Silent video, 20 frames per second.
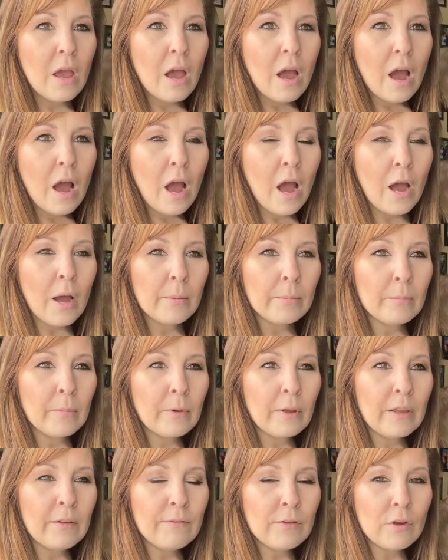Um,
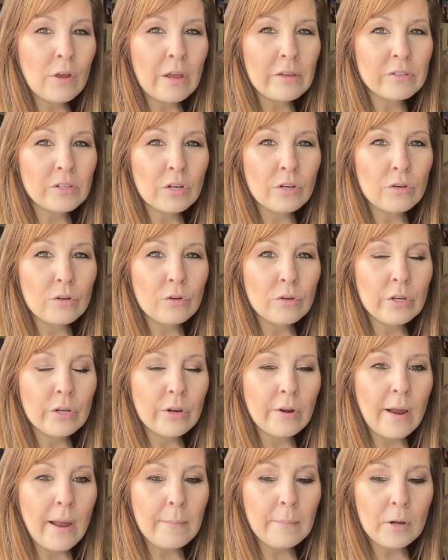if you guys are new
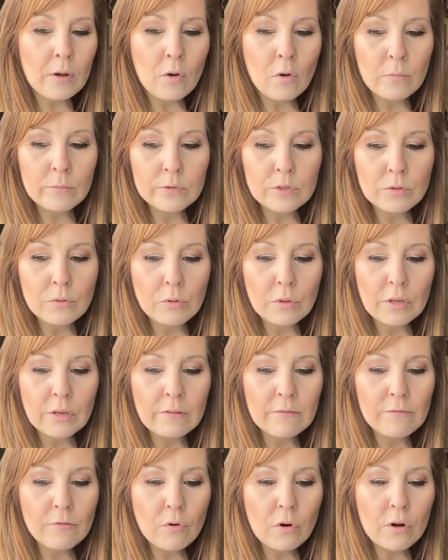here, I've been
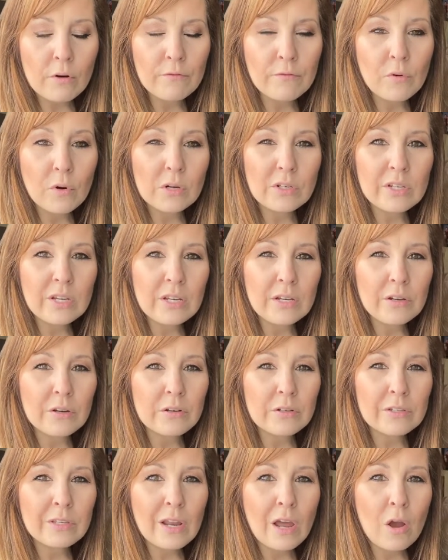homeschooling for fourteen
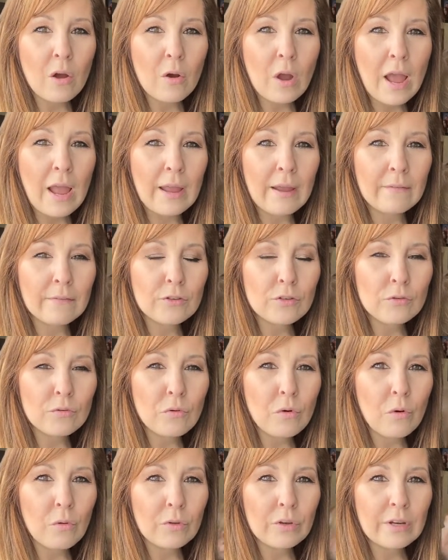years now. I have
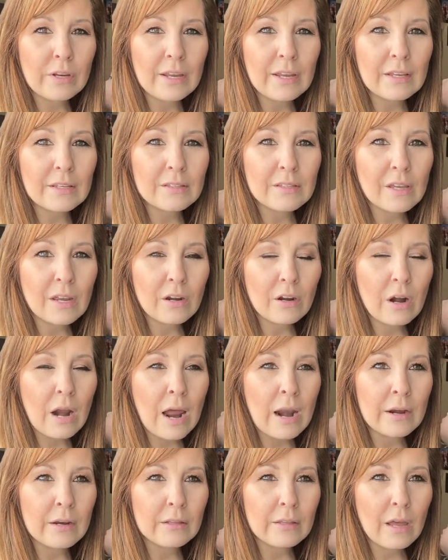two older kids that are
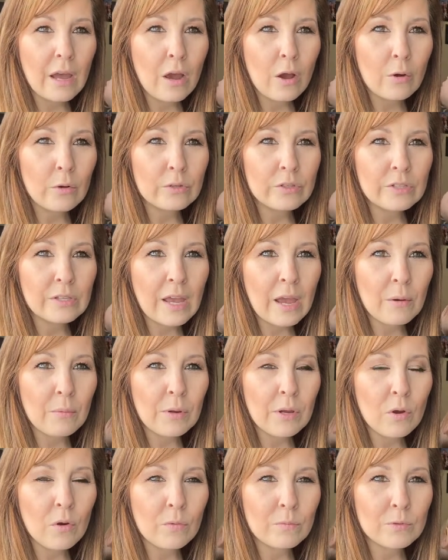out of the house that
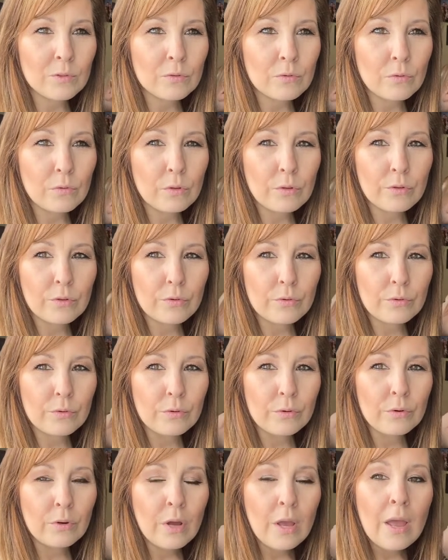we homeschooled
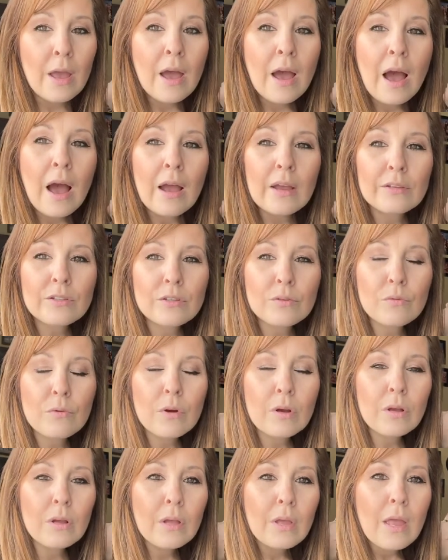through high school.
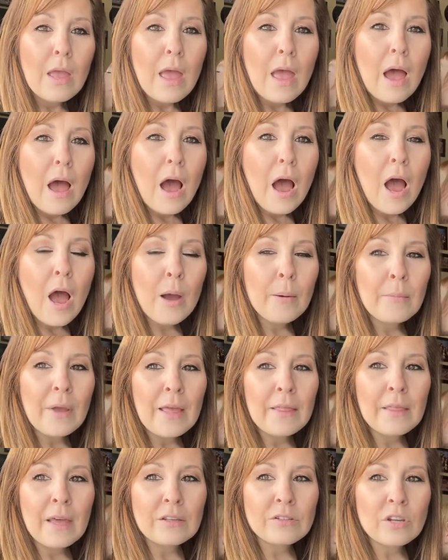Um,
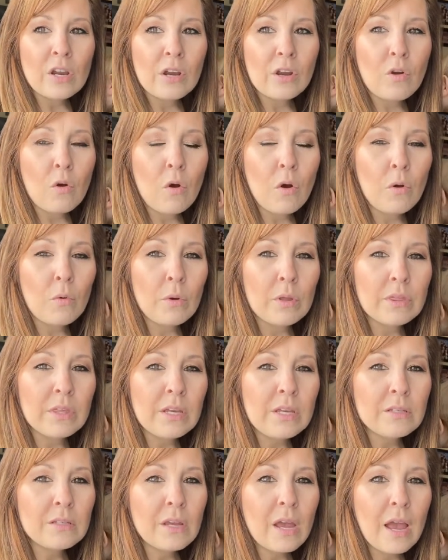and that's our goal with
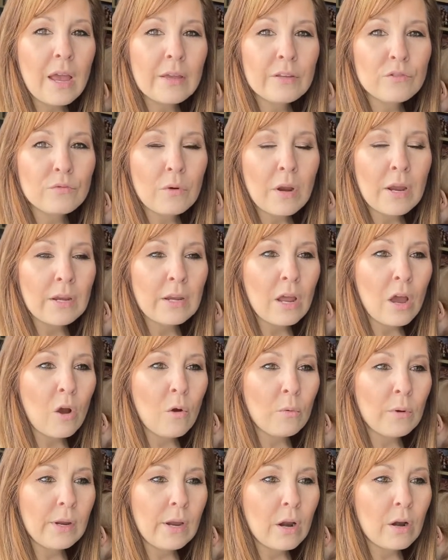these guys. Right now
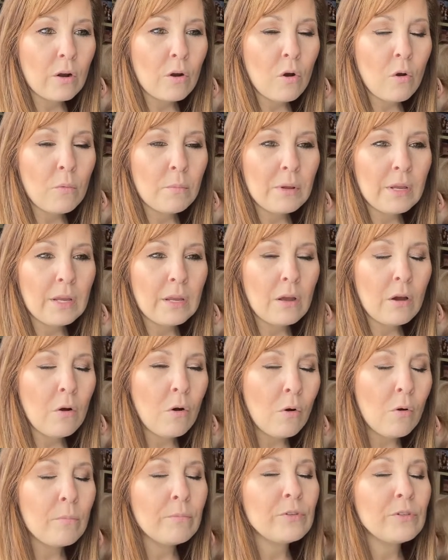we are
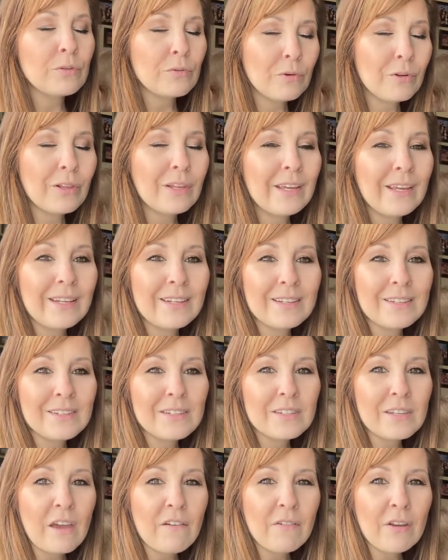homeschooling
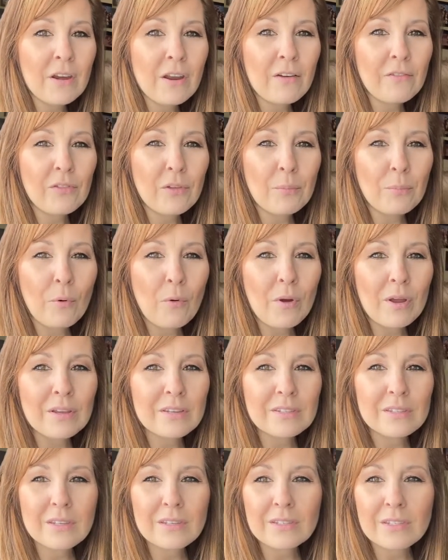seven of the
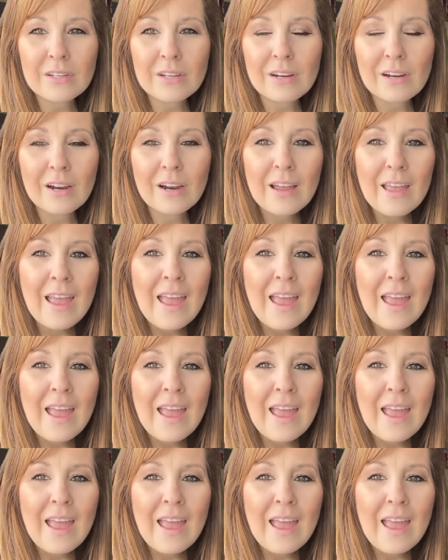boys this year.